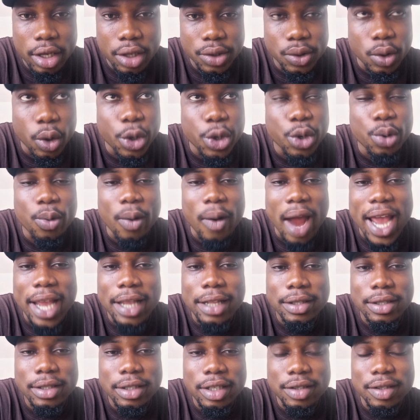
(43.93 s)
So you
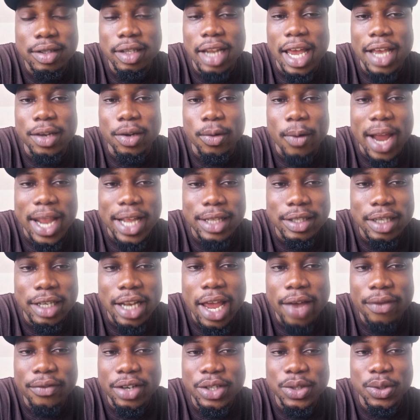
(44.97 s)
write, this is like
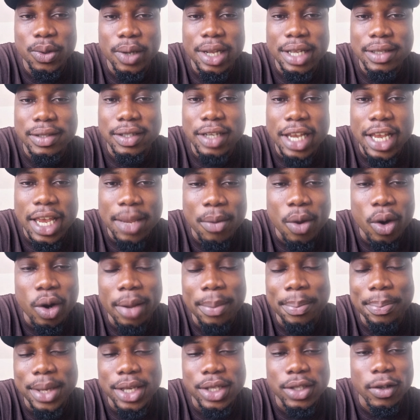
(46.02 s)
writing every student's name
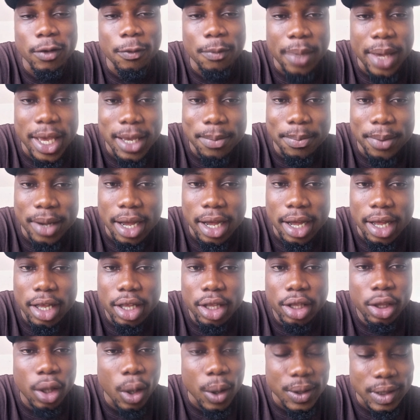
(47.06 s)
on a piece of paper,
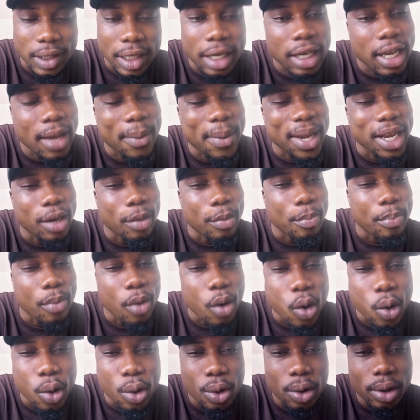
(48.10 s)
tossing them in a
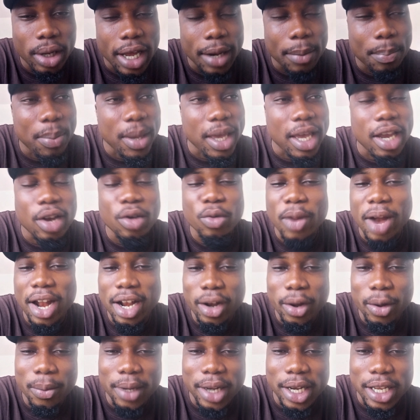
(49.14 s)
bowl and picking
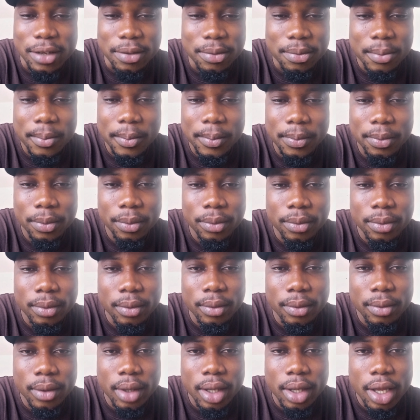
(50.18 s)
randomly.
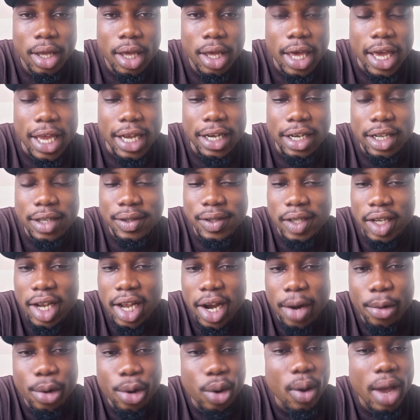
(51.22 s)
In this
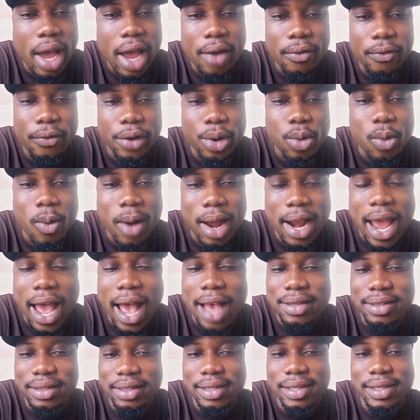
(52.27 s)
scenario, everyone
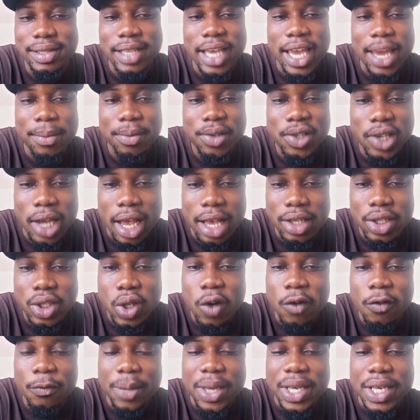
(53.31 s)
has the same
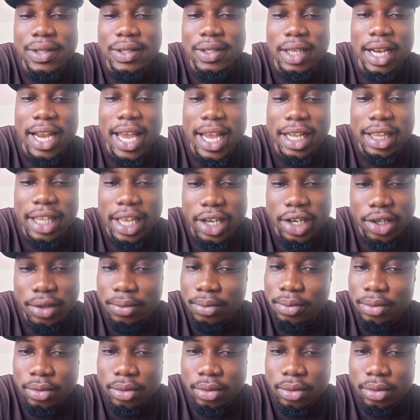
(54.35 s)
chance of being selected.